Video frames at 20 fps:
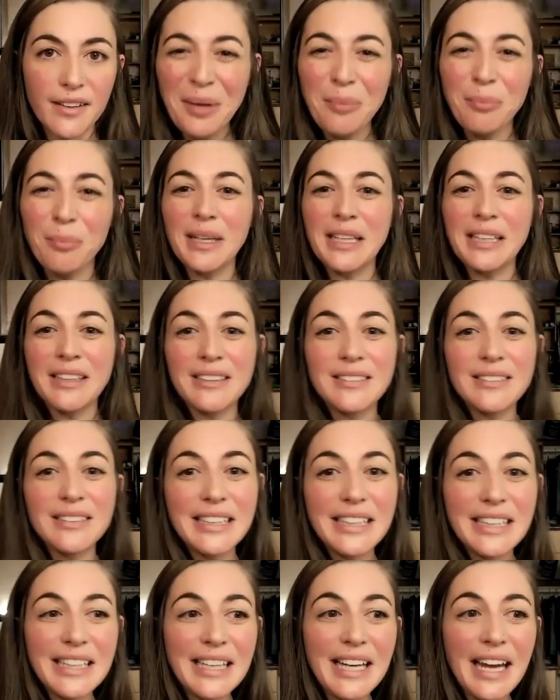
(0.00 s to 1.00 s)
because
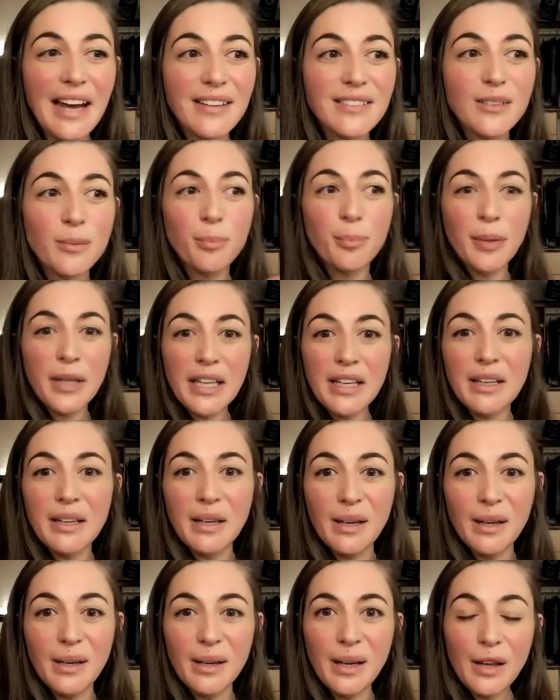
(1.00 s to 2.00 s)
it has
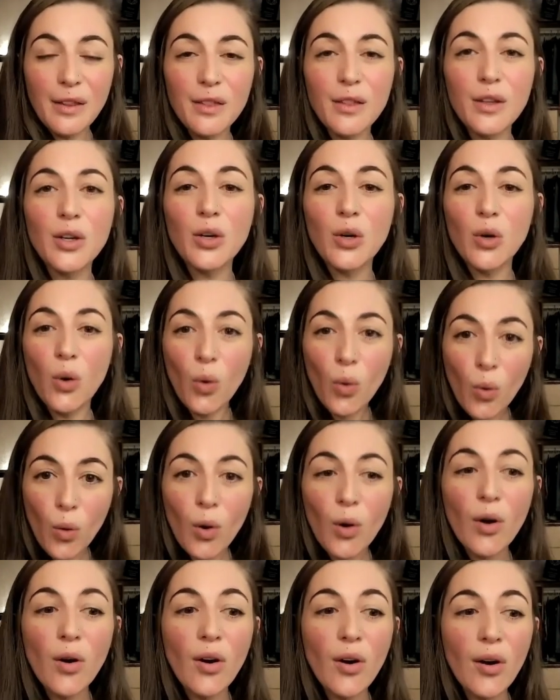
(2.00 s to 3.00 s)
been the
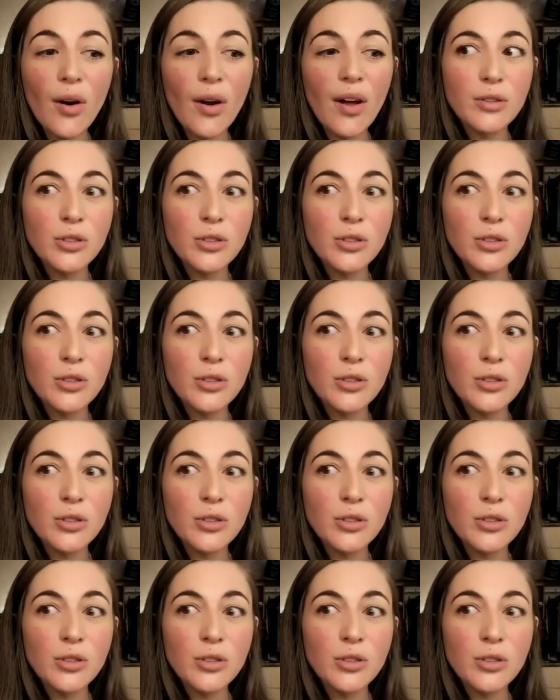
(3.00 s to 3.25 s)
core